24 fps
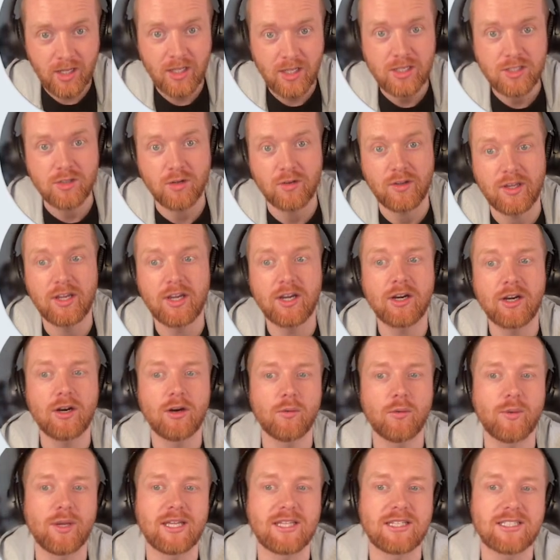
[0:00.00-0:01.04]
So here
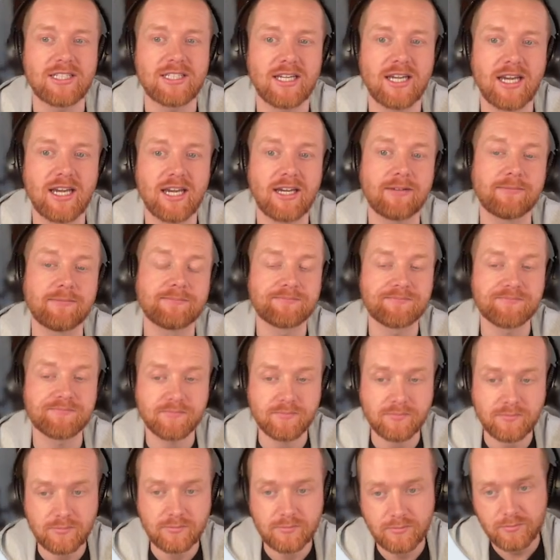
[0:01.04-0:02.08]
we can say,
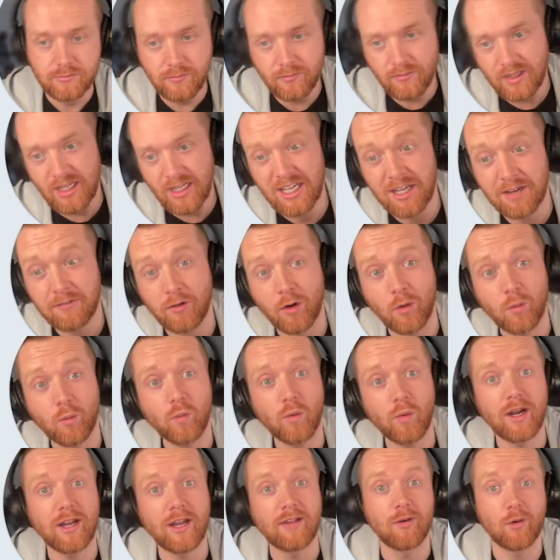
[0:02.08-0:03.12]
if
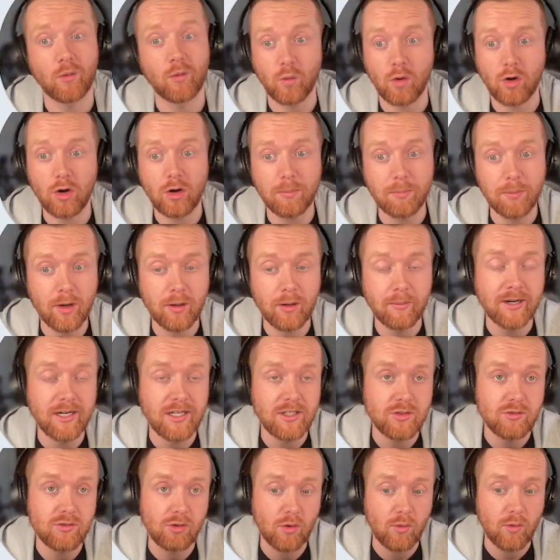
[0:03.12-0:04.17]
a work permit
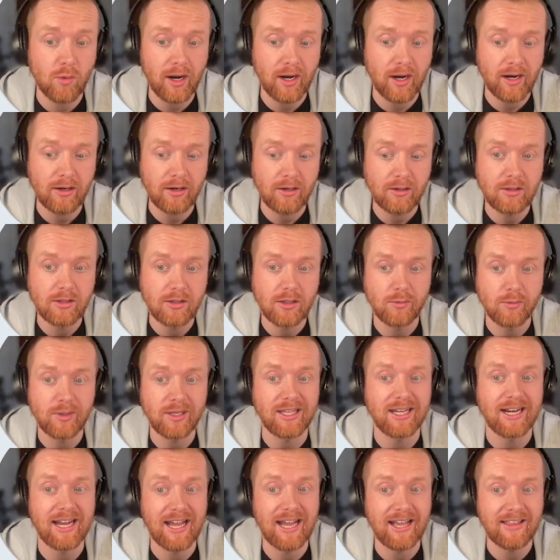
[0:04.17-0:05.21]
is required, we
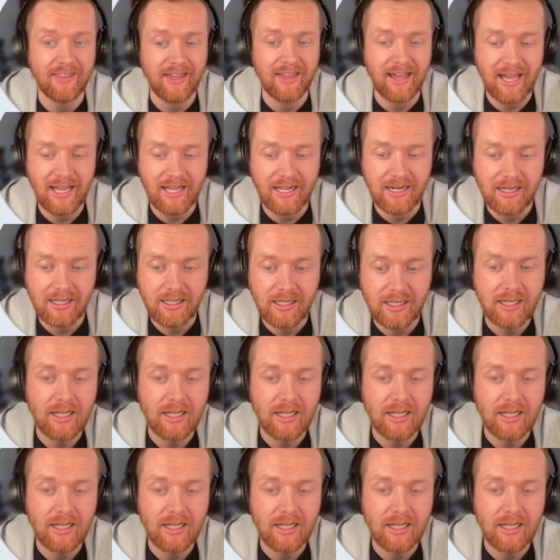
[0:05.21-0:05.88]
can add that.